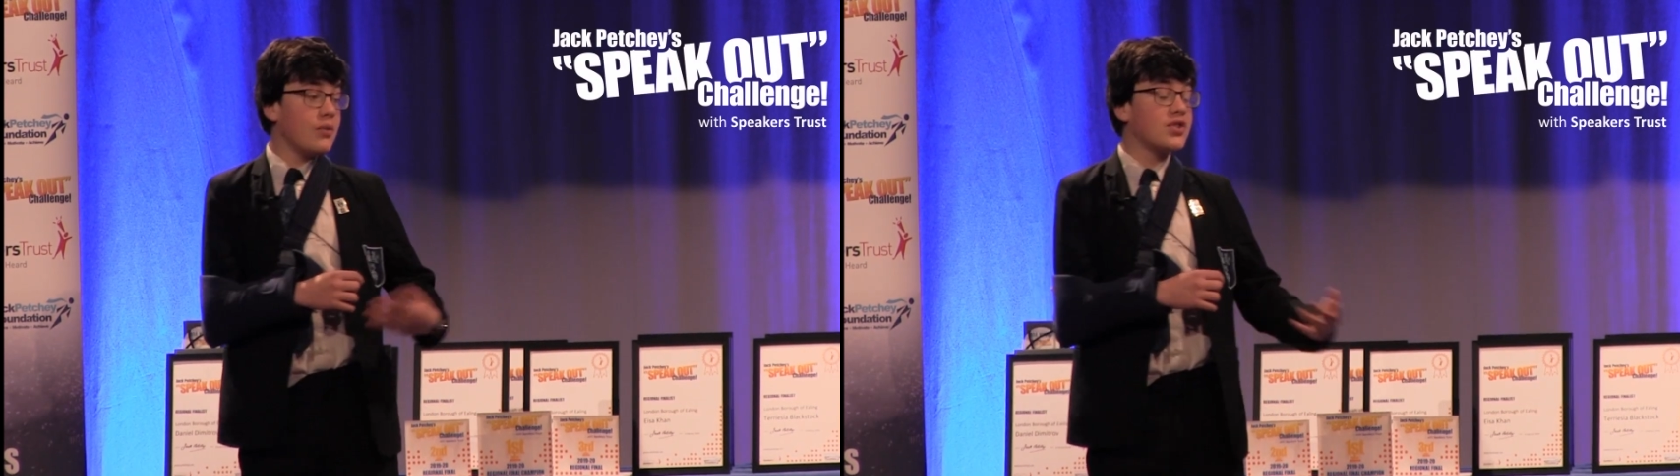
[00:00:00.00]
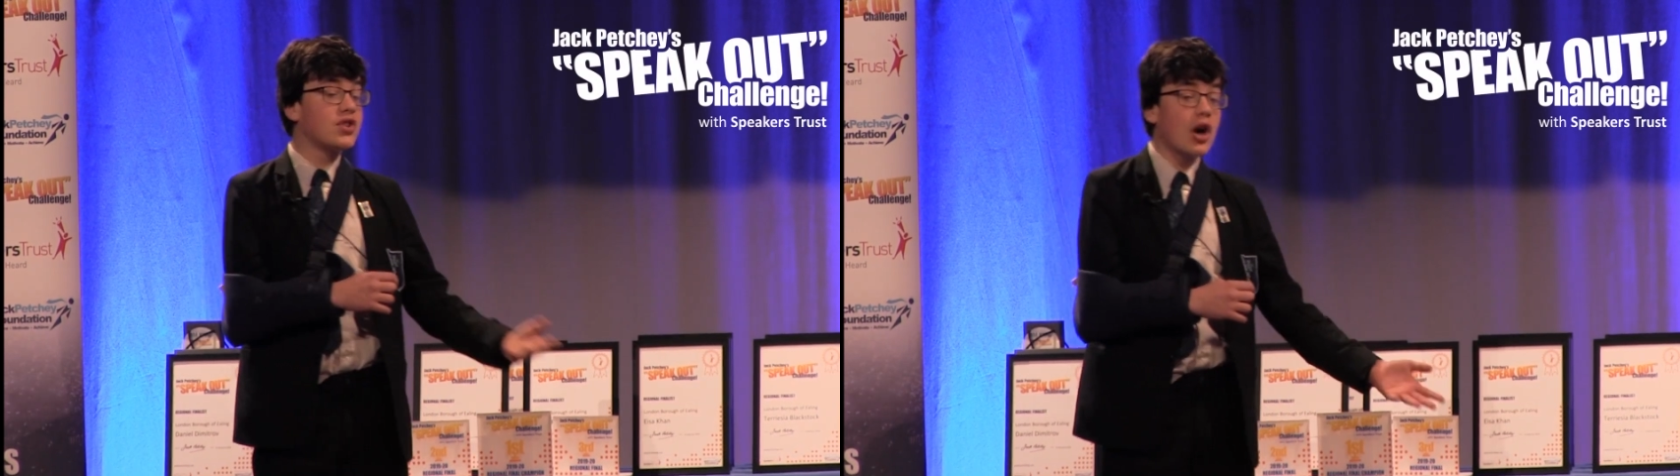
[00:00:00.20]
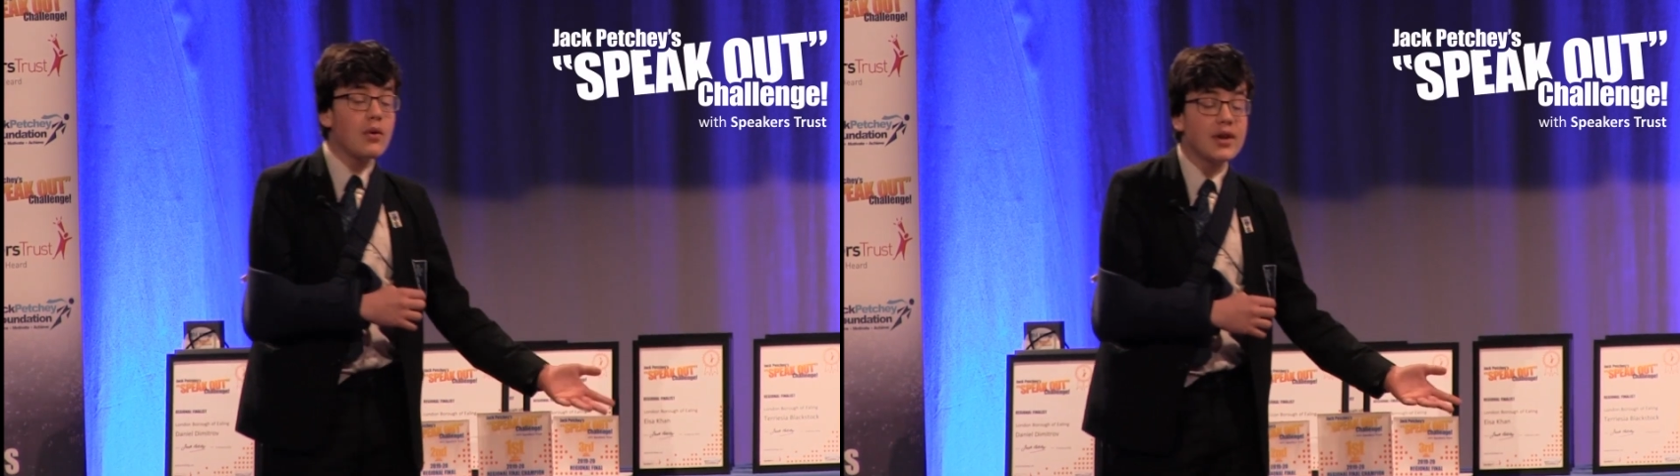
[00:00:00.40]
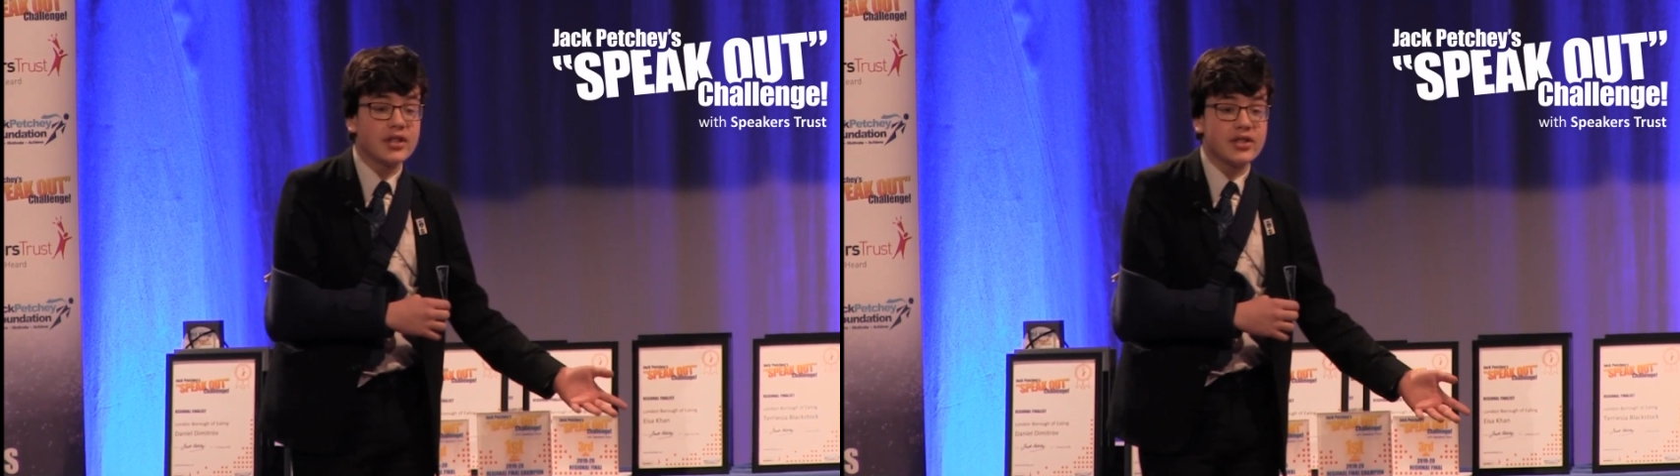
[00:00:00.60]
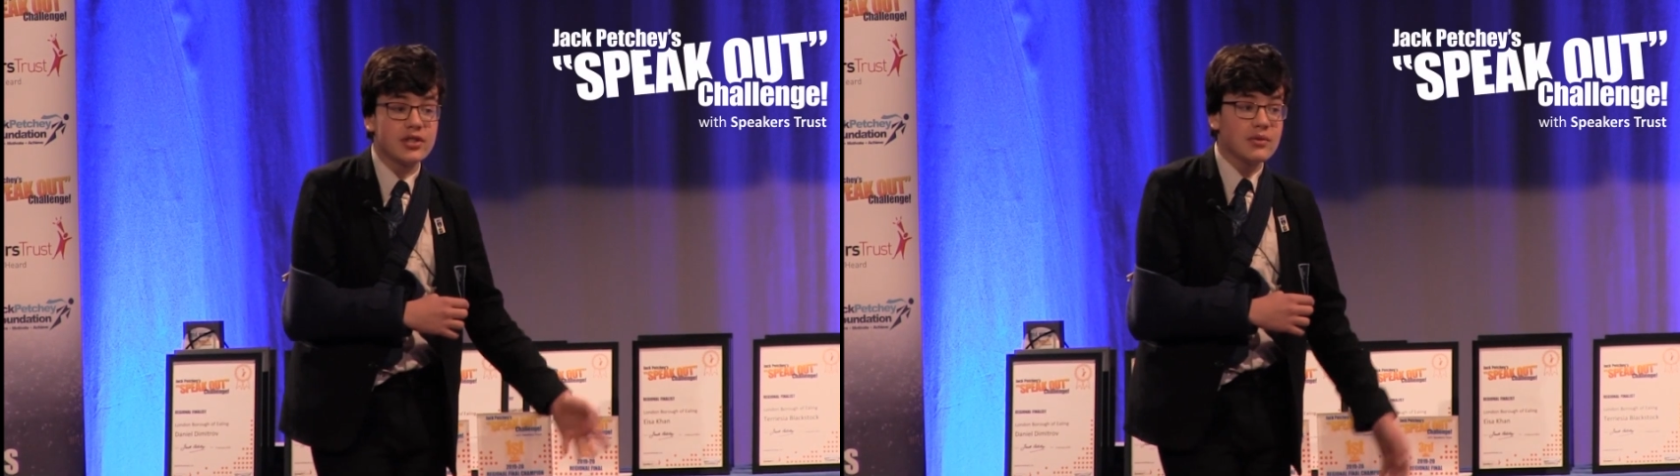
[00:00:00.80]
was going
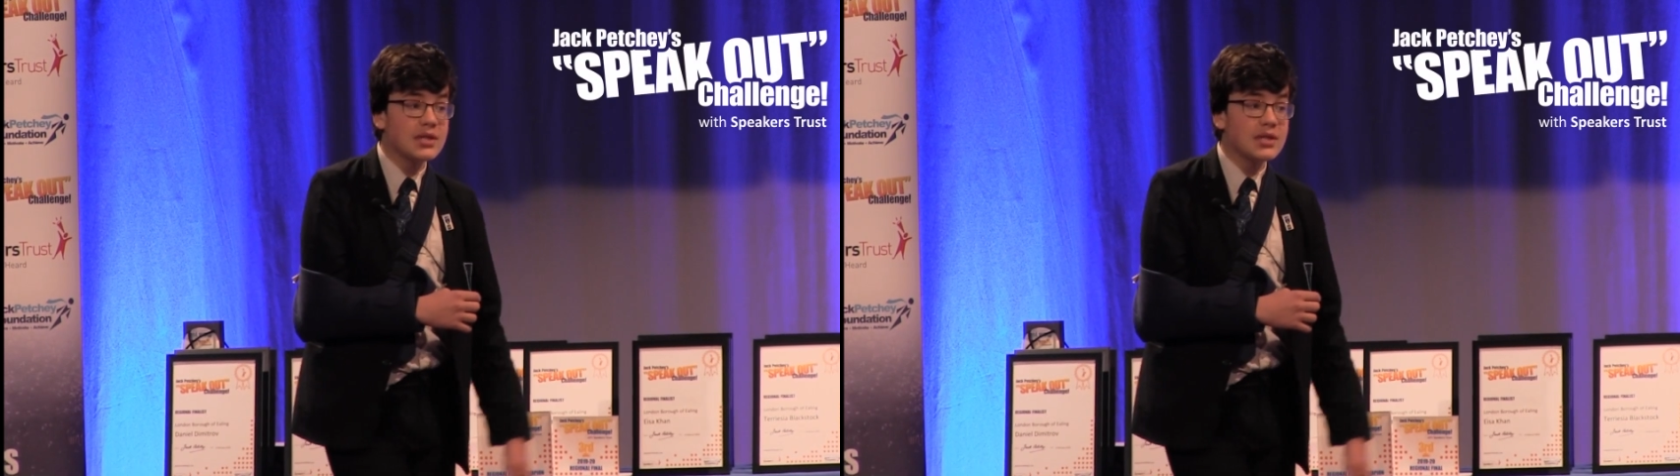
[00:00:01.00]
to do